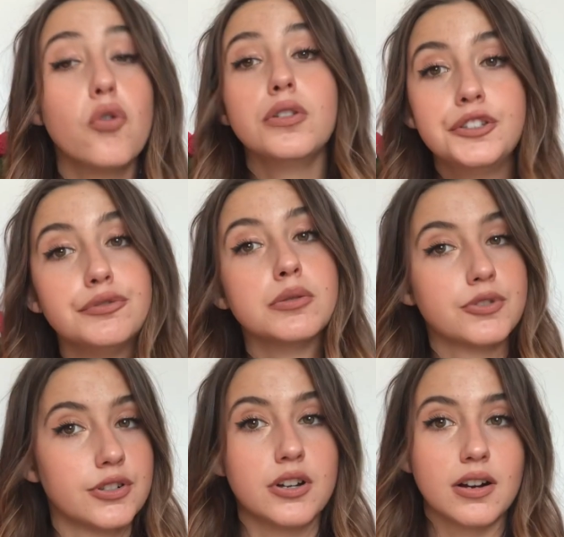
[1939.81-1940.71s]
All the
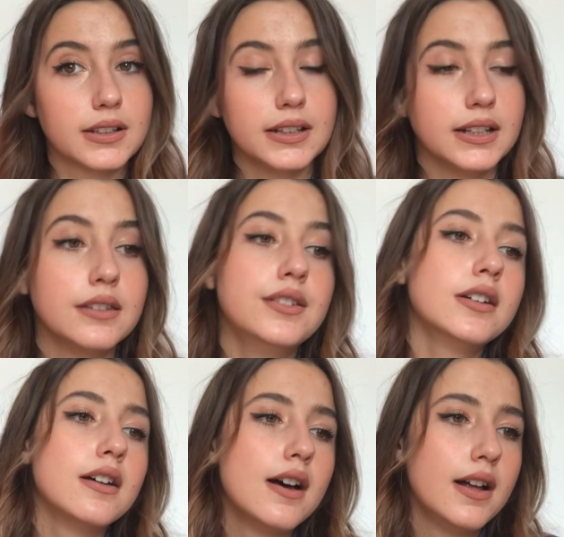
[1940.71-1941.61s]
rooms are not cleaned.